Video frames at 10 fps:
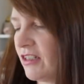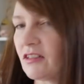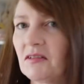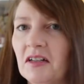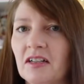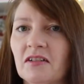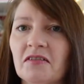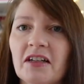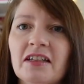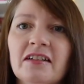there's quite a lot
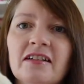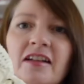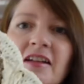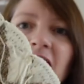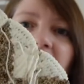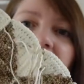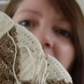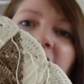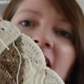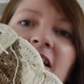of ends anyway.
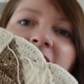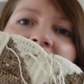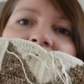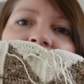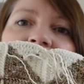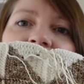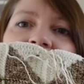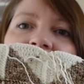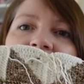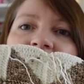
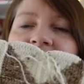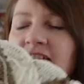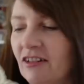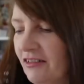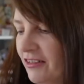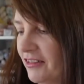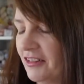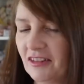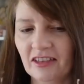Ends are,